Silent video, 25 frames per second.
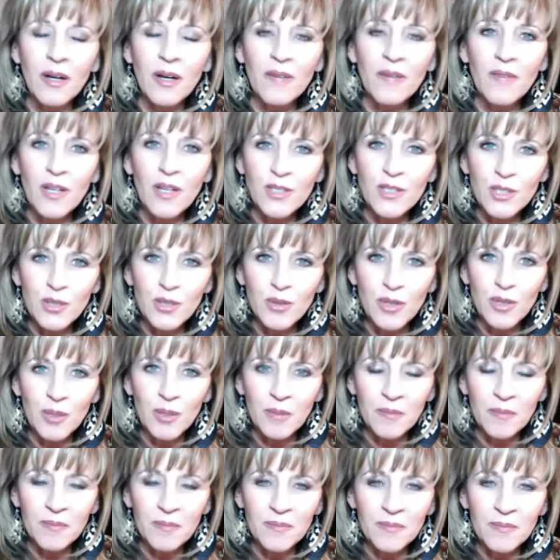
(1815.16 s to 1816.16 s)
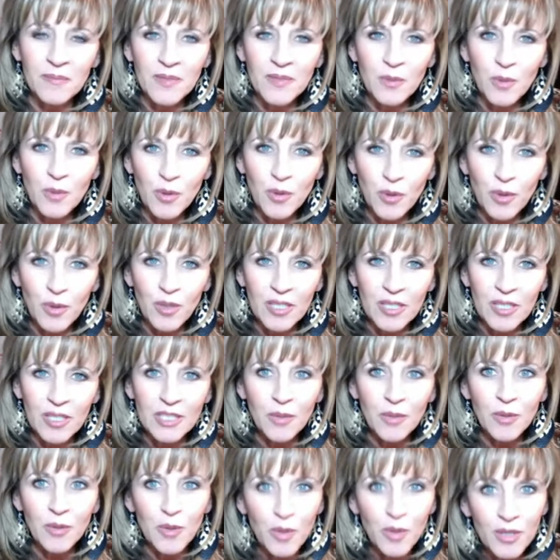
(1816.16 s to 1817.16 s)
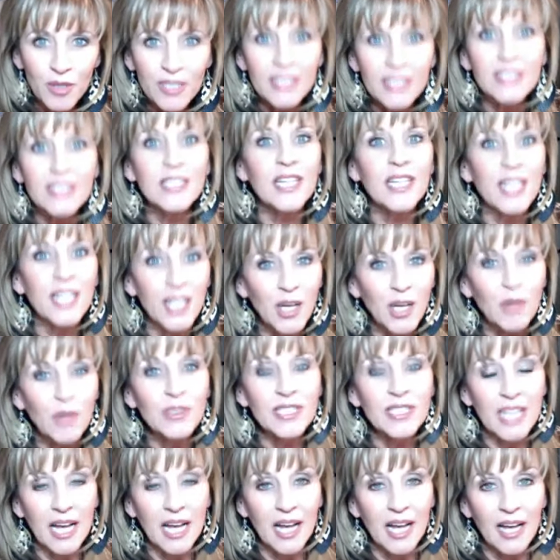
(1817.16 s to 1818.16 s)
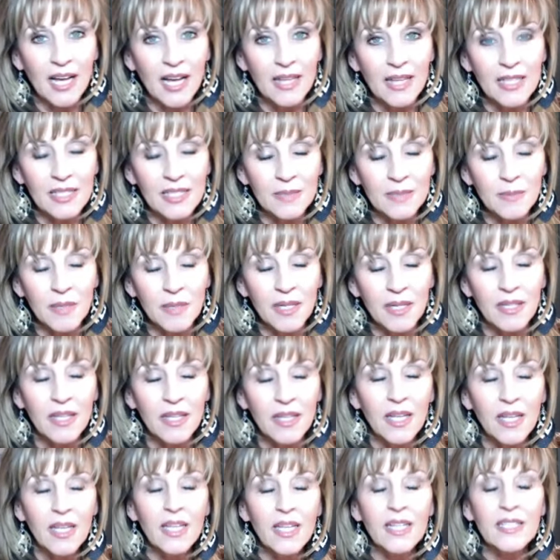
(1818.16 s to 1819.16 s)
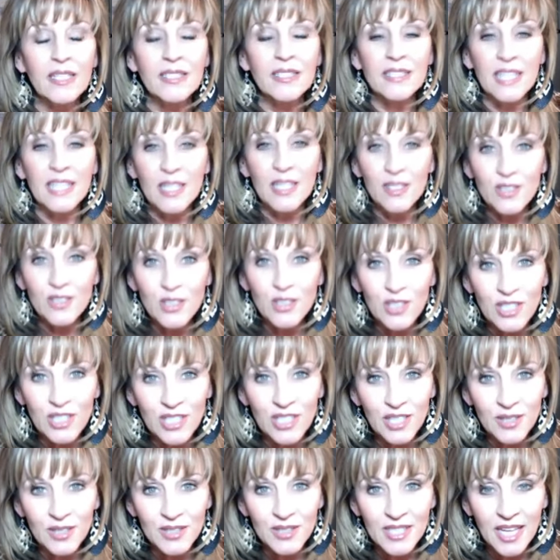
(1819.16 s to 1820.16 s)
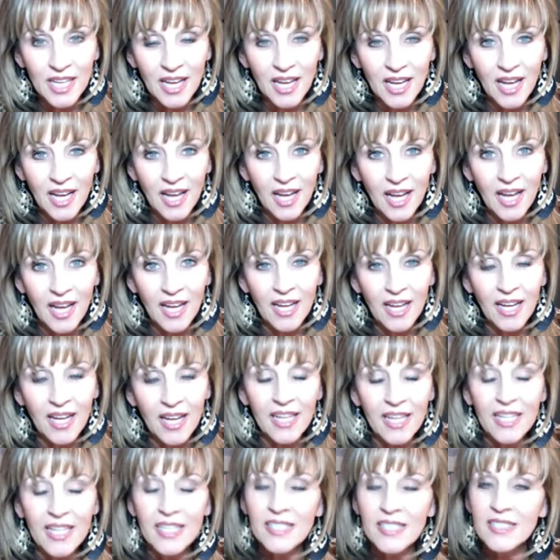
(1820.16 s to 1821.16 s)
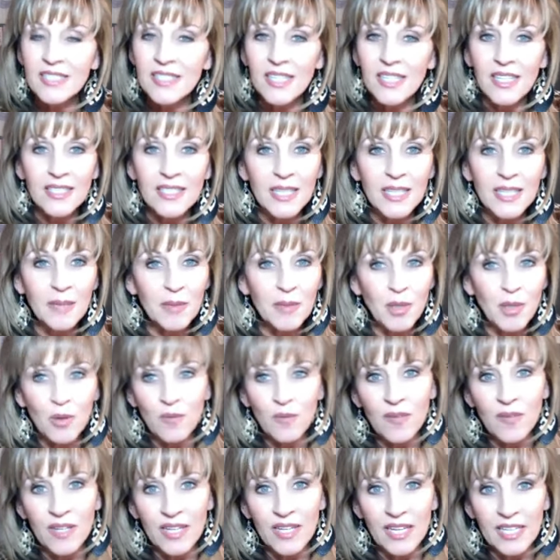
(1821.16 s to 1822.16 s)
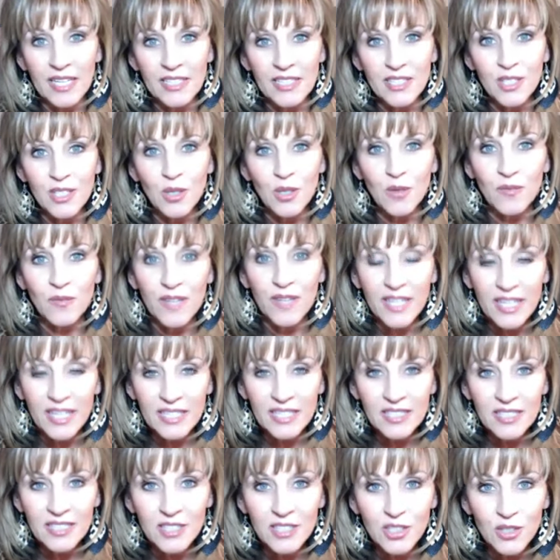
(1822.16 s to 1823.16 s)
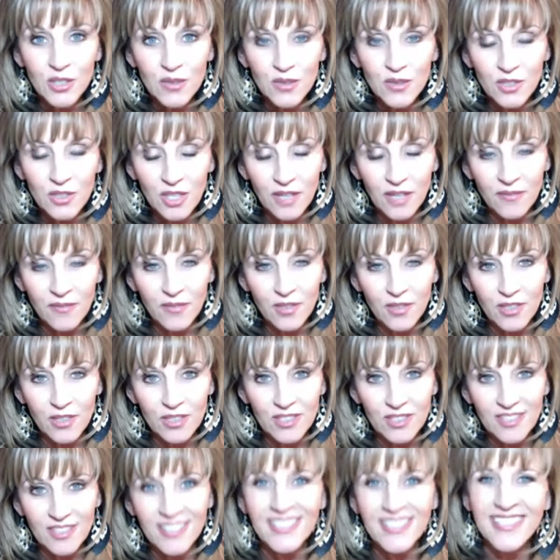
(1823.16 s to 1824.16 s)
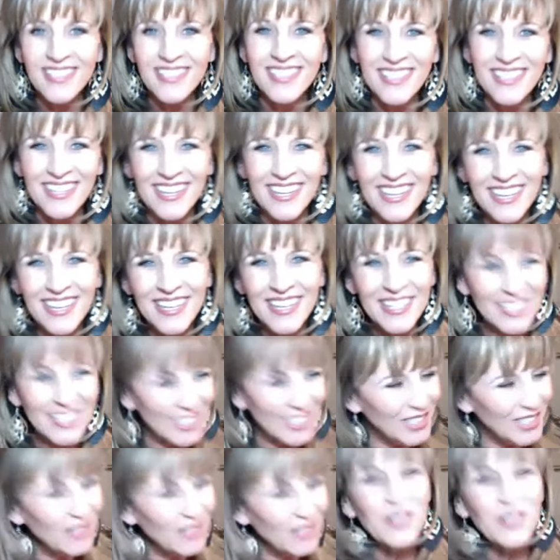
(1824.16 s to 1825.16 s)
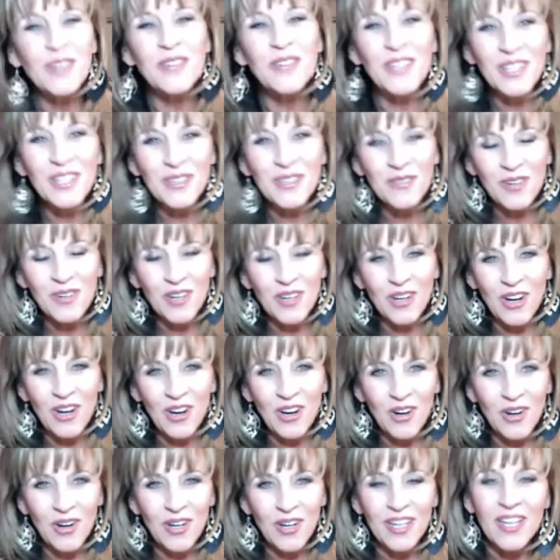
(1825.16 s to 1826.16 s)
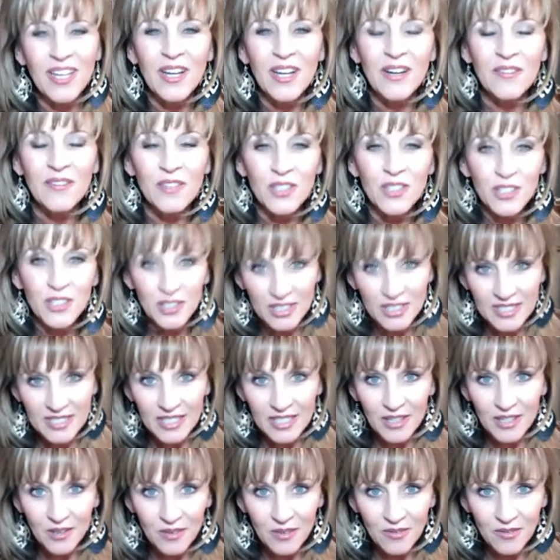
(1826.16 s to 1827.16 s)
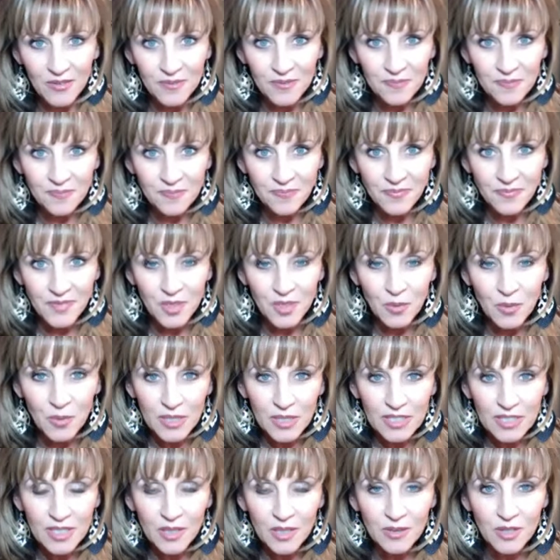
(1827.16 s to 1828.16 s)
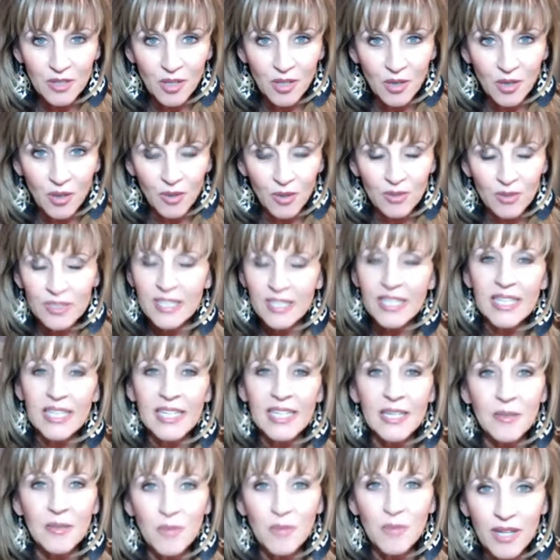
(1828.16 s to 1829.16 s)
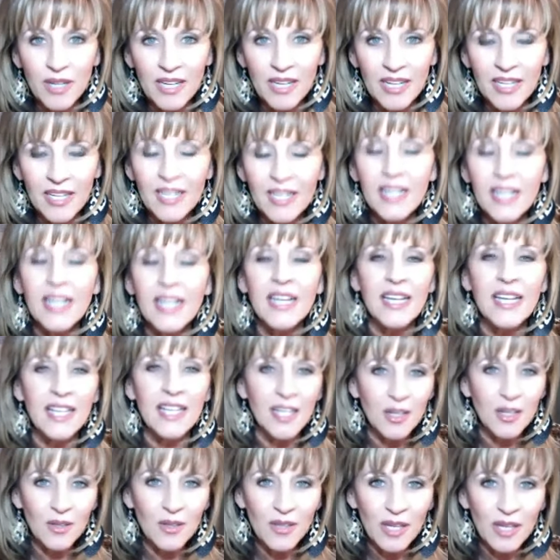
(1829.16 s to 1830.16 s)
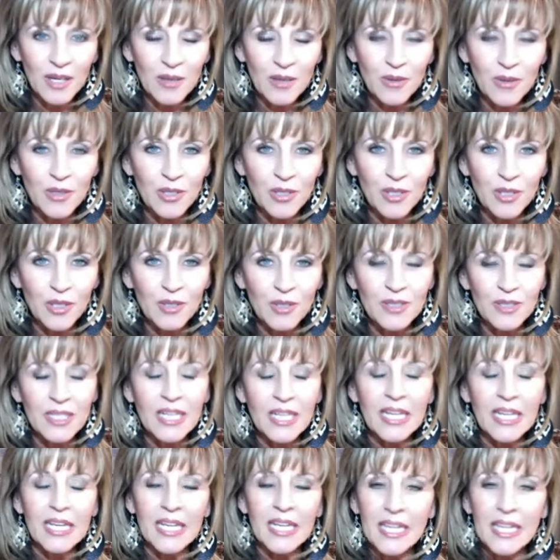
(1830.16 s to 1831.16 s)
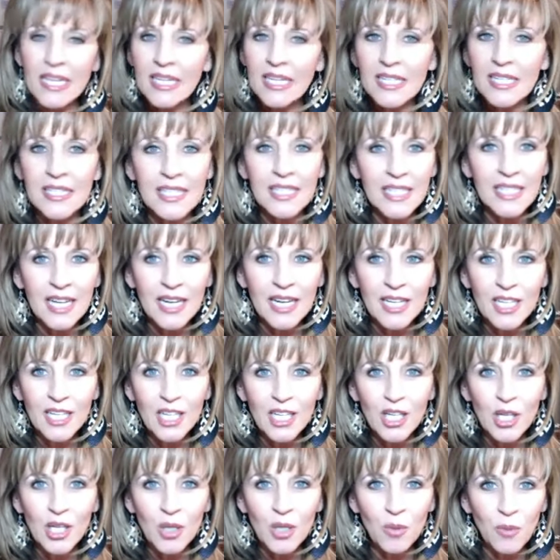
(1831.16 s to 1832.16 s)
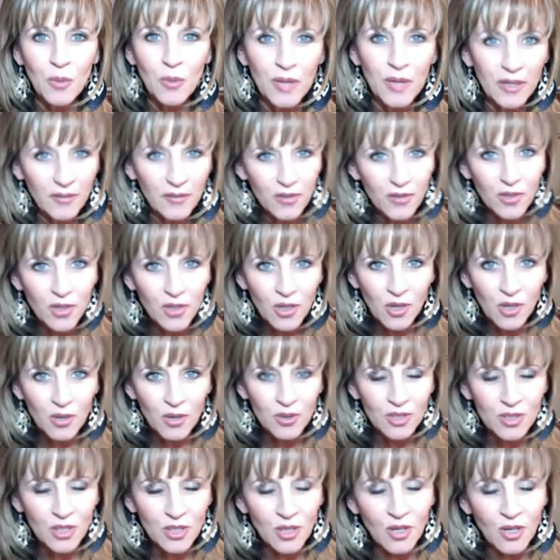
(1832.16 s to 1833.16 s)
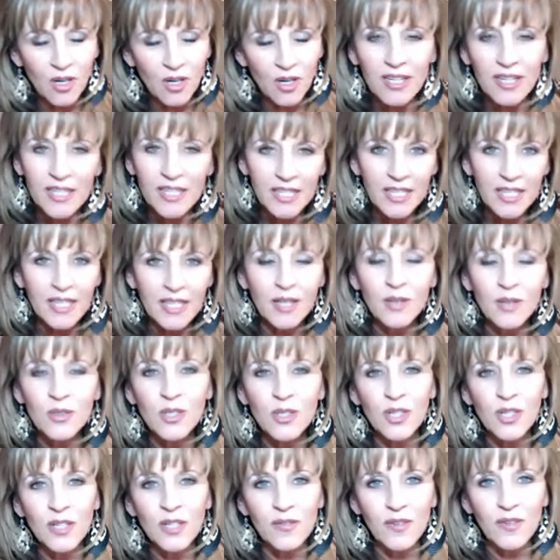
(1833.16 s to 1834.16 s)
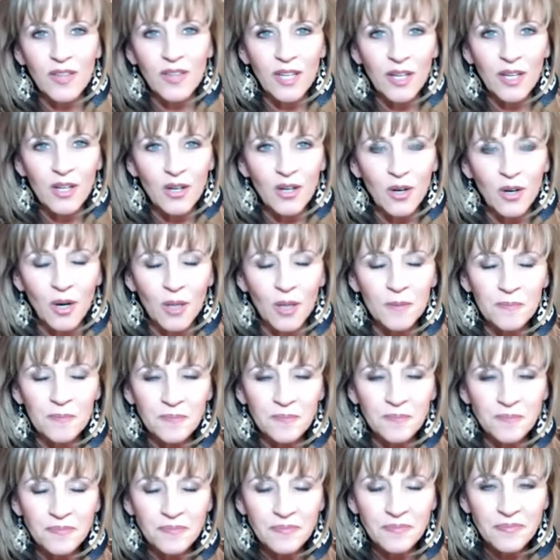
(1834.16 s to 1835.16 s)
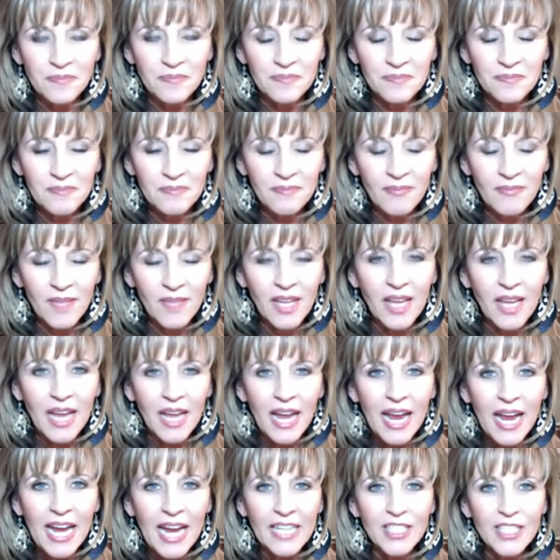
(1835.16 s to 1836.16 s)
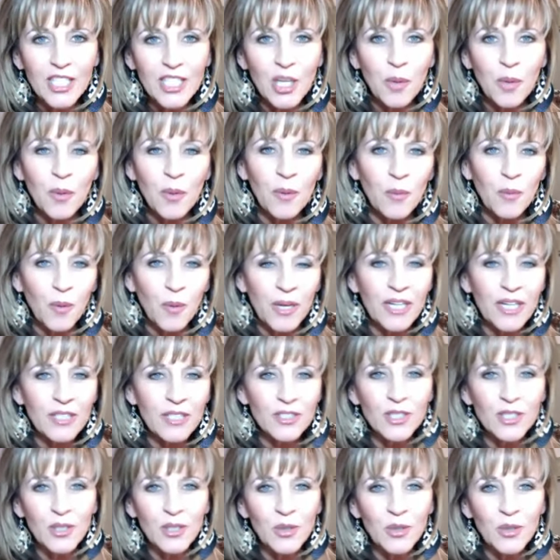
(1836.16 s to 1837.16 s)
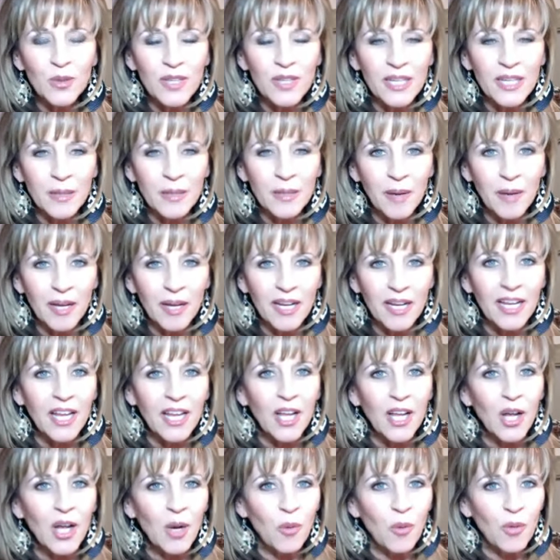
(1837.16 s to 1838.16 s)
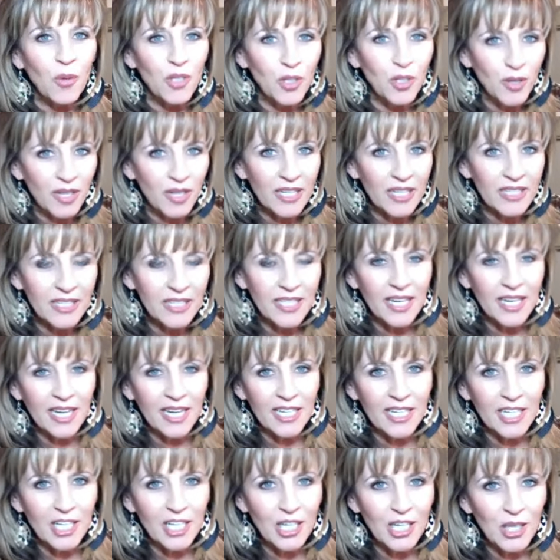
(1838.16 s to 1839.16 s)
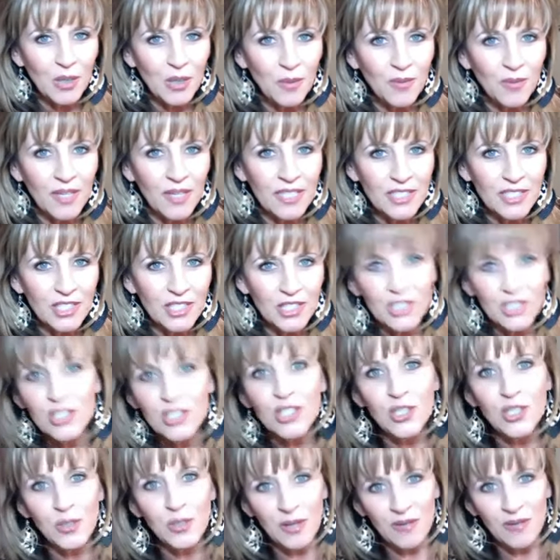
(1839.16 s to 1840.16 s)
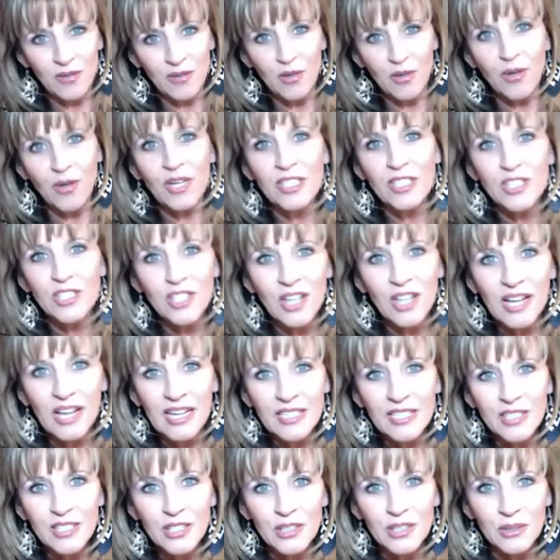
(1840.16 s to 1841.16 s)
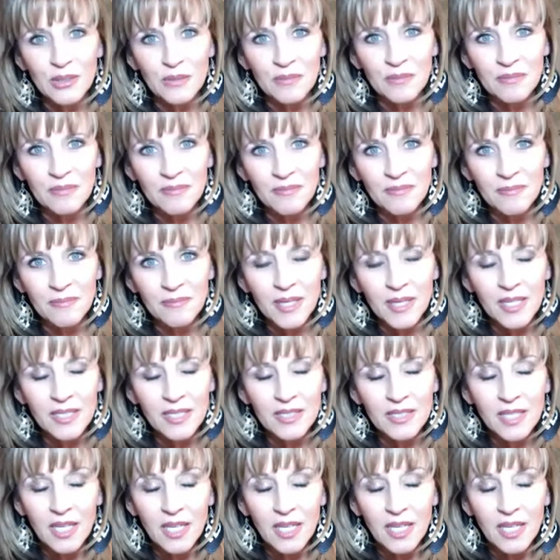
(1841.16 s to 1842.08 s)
Boxer group recruiting. So recruiting is going to go sky high this month. Sales are going to go sky high. It's not time to go on vacation. Go on vacation July 1st. You want to really work hard for yourself to reach those goals. Get in red. Get on that cruise. Get in DIQ, whatever your goals are. Get on target for that car. And, you know, here's the cool thing about it. When you get in DIQ, that's going to assure you have a great July, too. Because